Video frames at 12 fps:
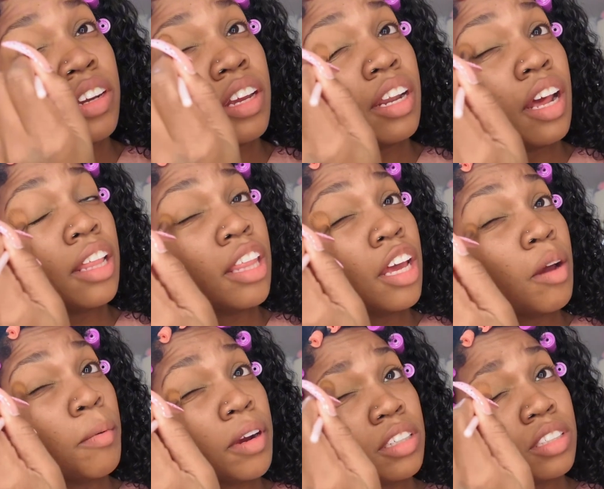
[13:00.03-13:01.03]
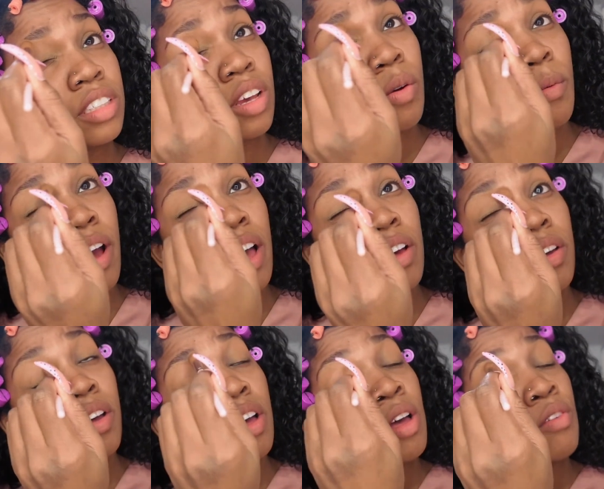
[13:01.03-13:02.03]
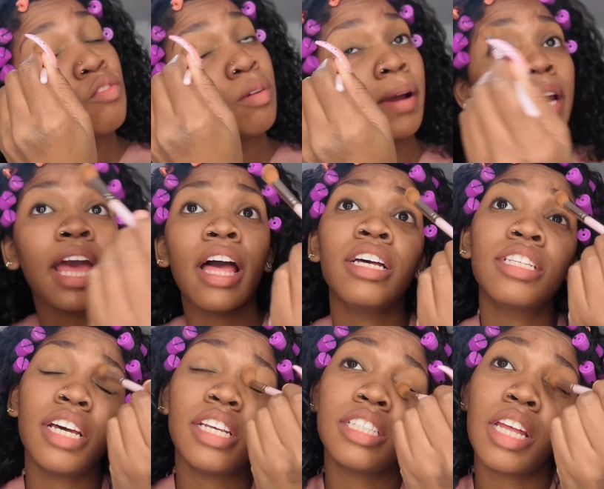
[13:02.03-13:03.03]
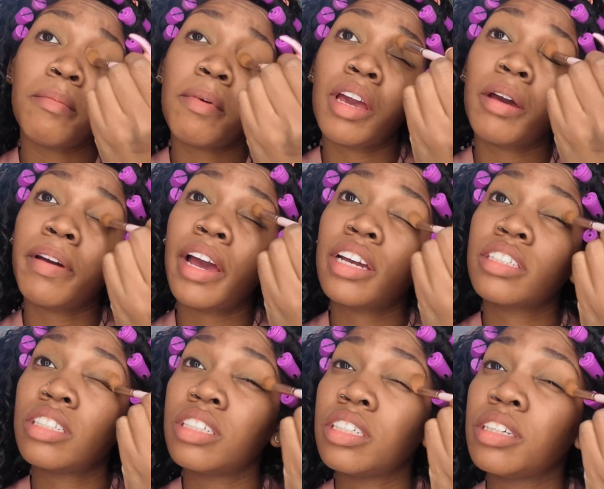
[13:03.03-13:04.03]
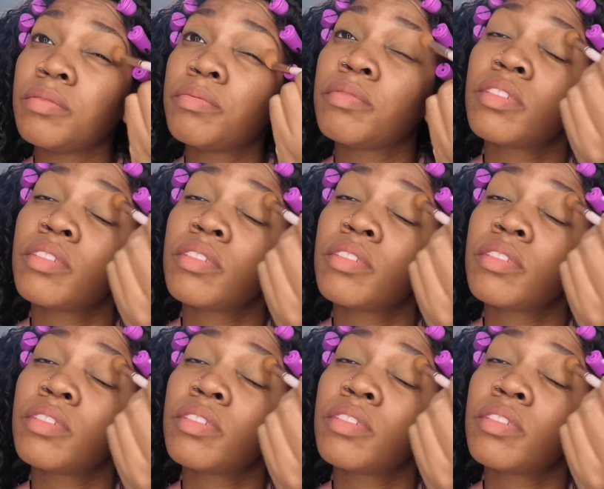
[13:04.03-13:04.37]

again. I think it works so well for my Valentine's Day makeup, actually.